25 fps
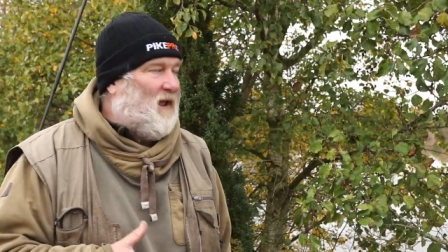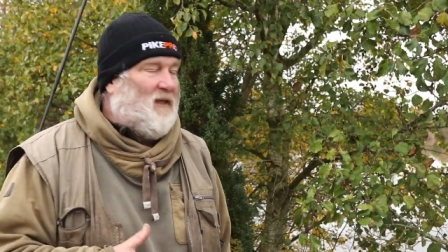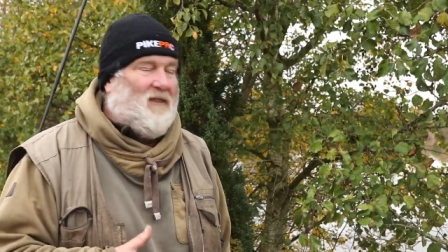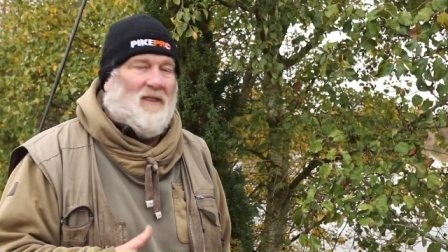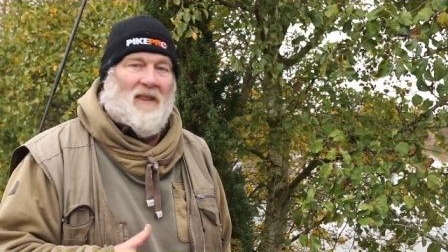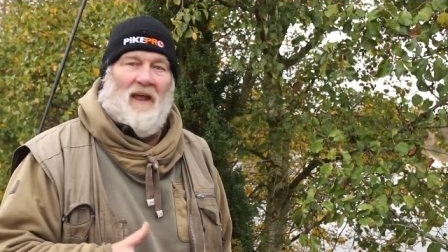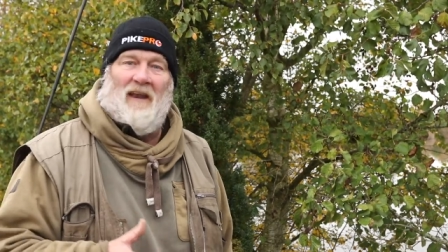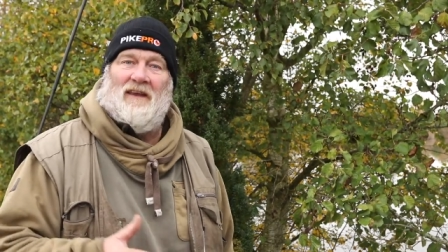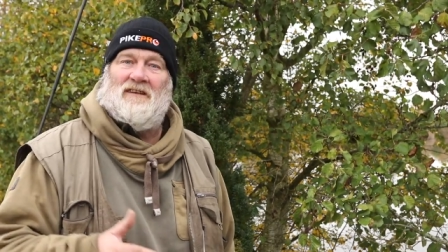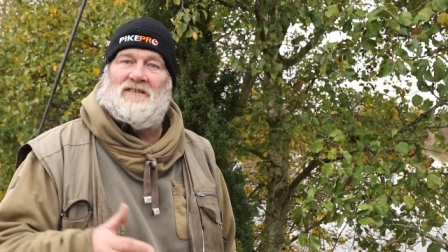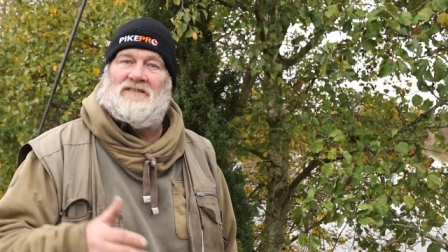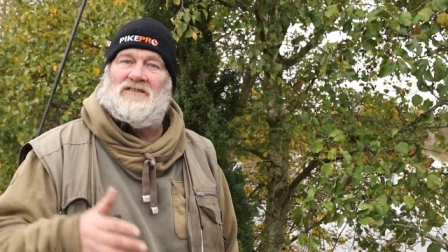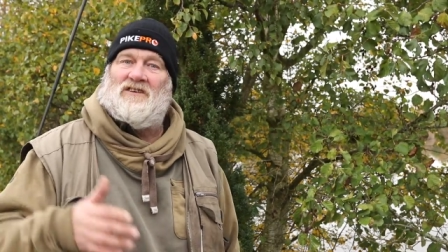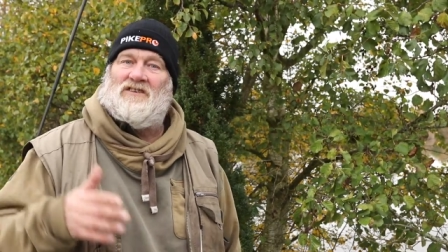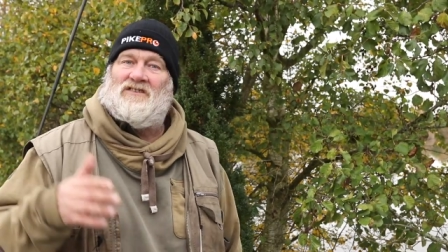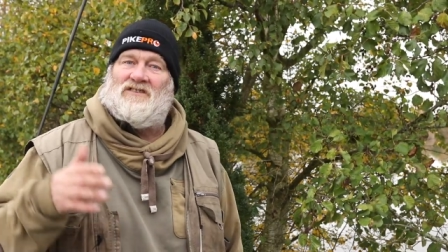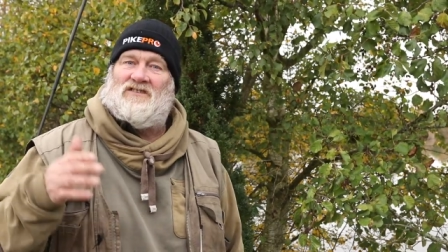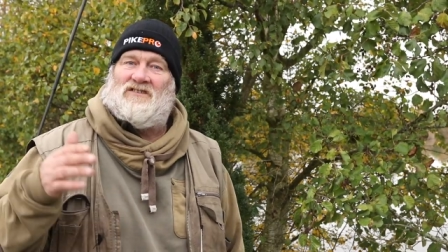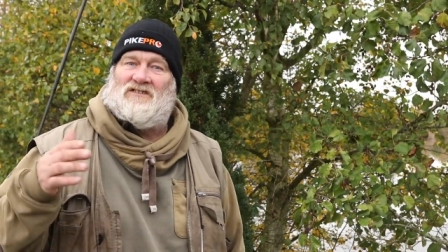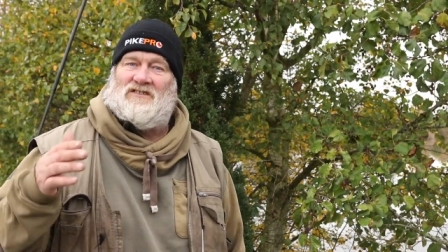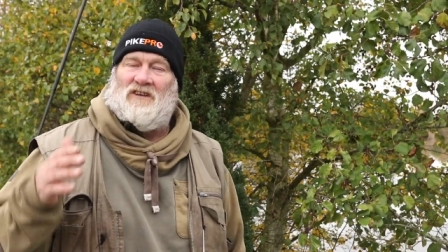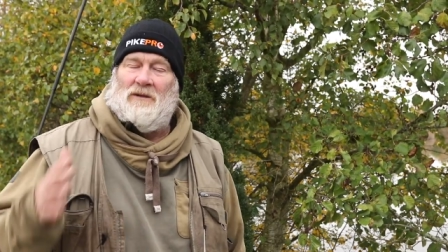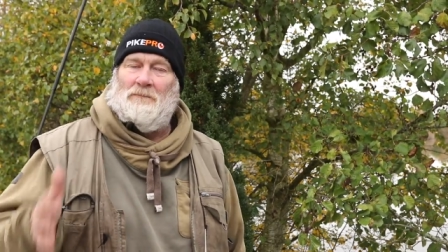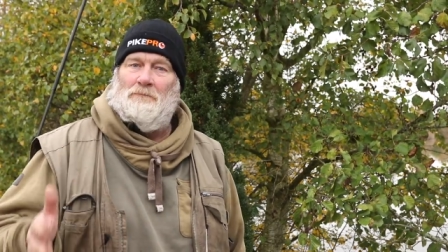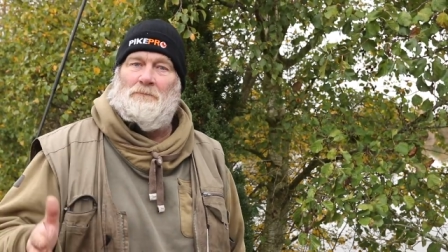and that is the
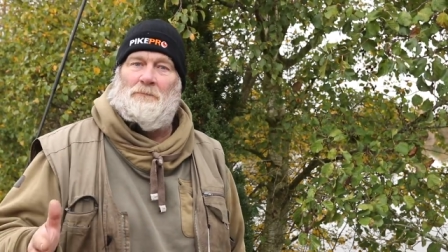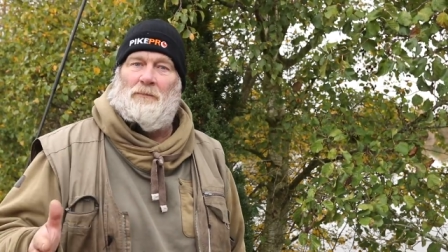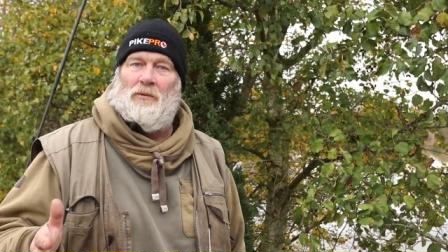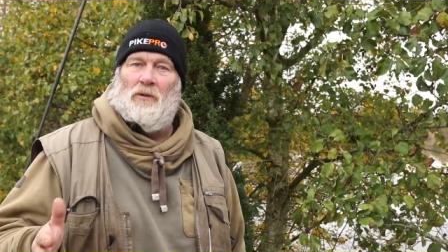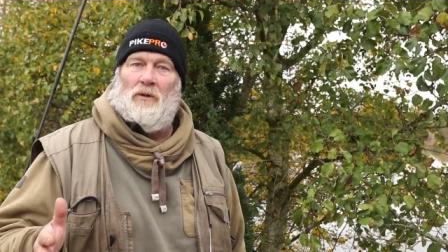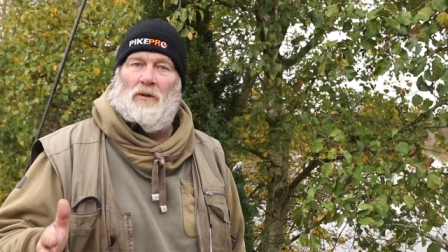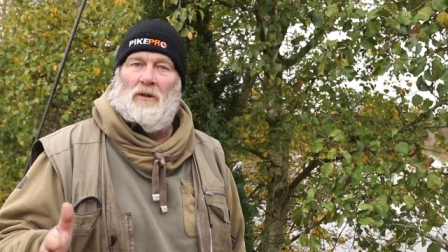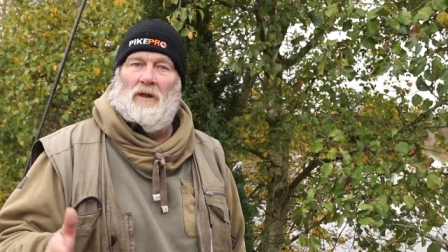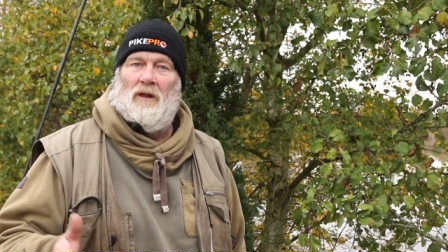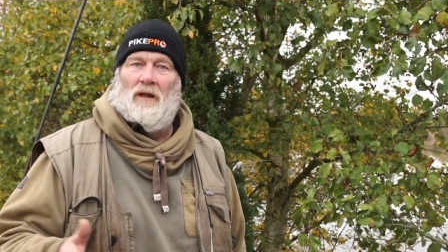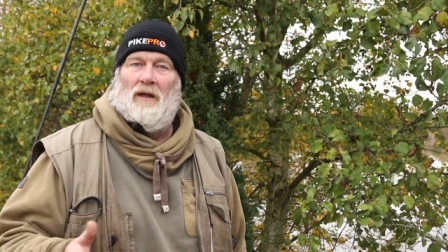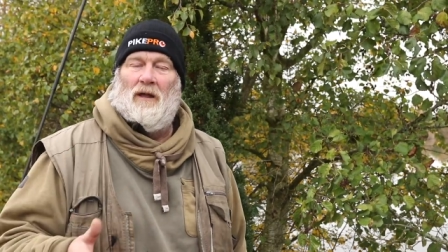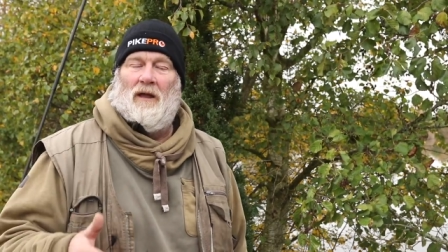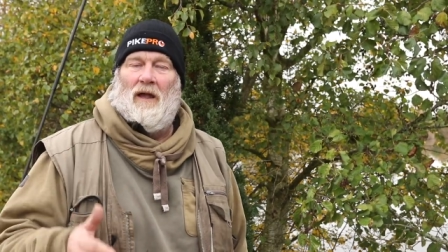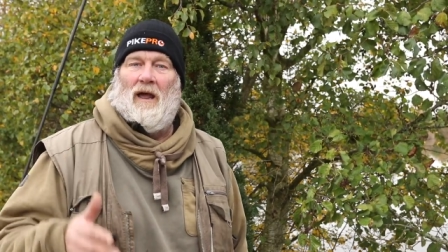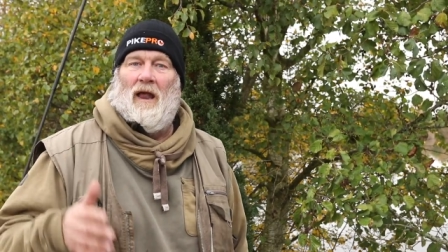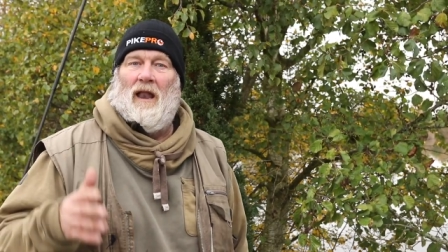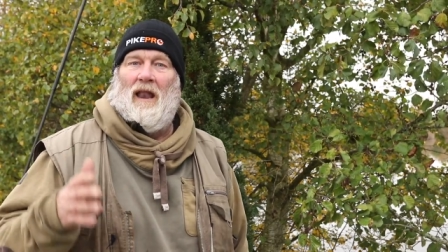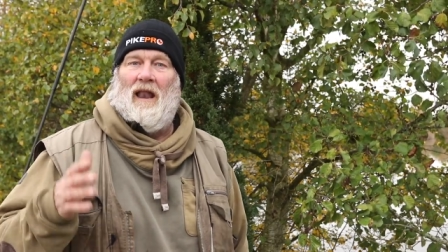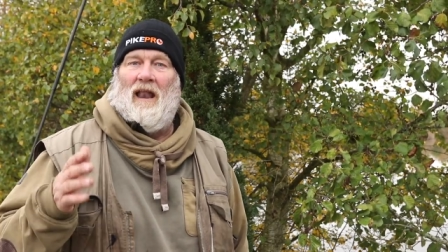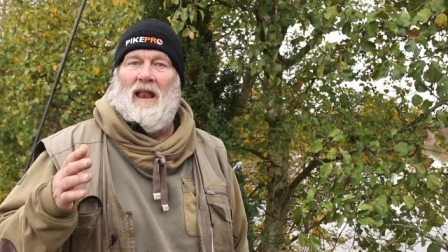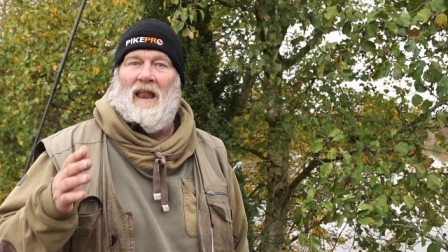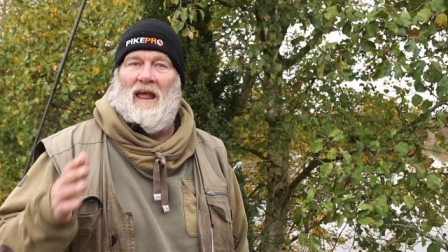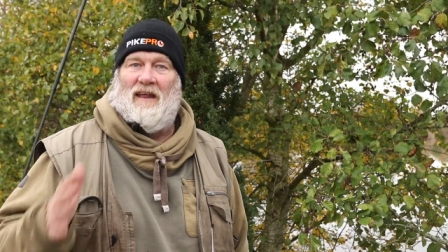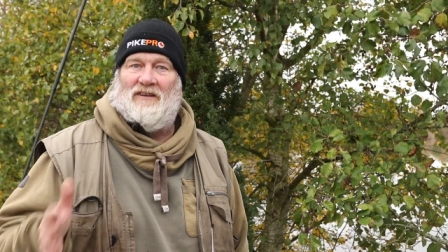simple
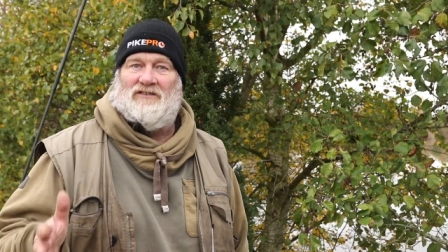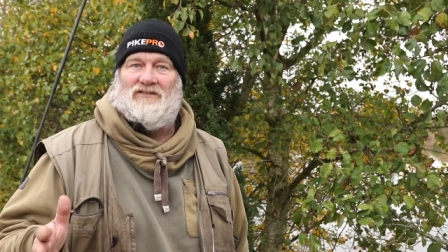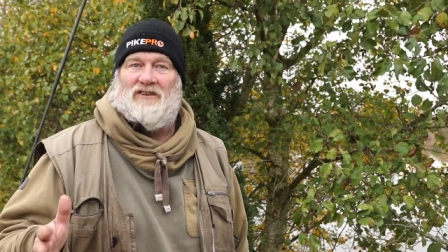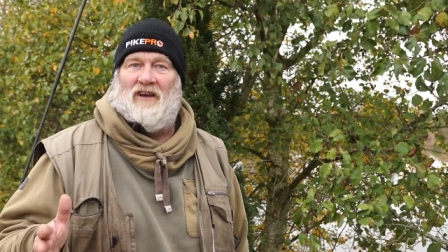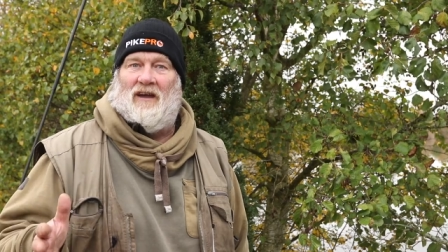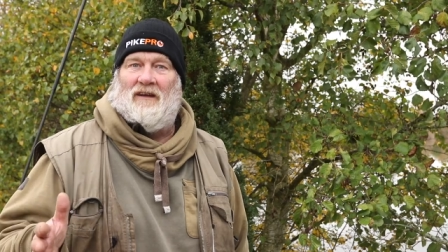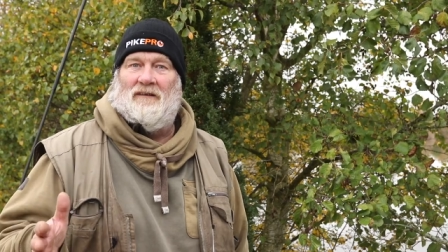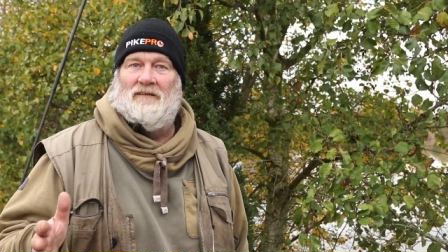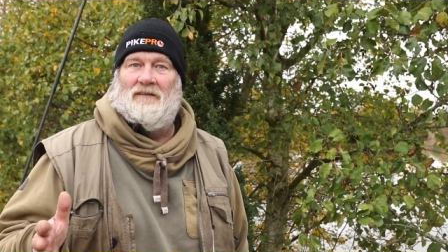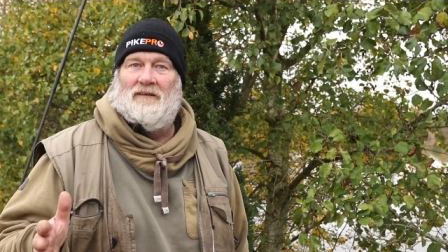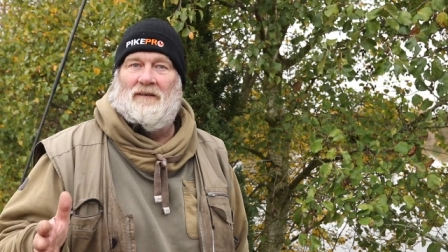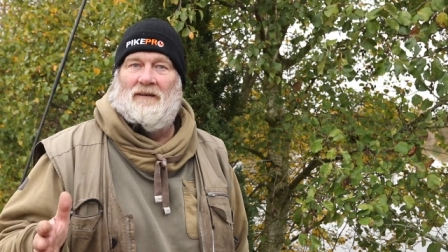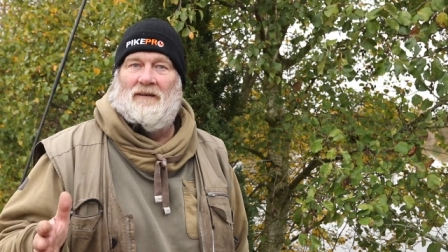ledger.